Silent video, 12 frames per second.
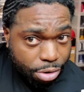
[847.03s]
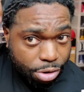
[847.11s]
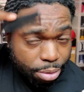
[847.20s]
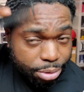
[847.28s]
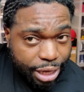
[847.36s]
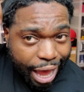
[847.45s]
You know
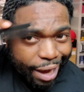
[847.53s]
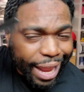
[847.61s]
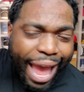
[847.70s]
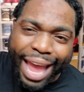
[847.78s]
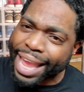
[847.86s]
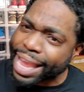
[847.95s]
what I'm saying? I
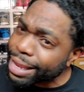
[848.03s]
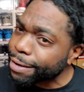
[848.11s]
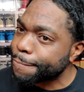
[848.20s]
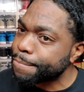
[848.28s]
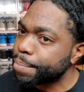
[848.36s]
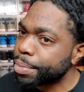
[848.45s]
got heat.
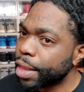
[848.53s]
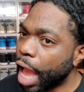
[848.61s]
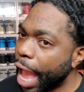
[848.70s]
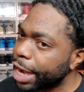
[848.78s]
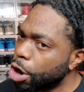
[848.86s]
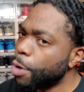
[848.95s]
All
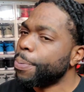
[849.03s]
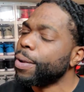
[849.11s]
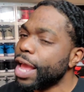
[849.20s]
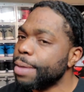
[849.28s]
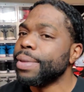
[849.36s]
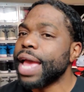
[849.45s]
right, don't
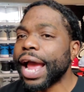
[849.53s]
play me.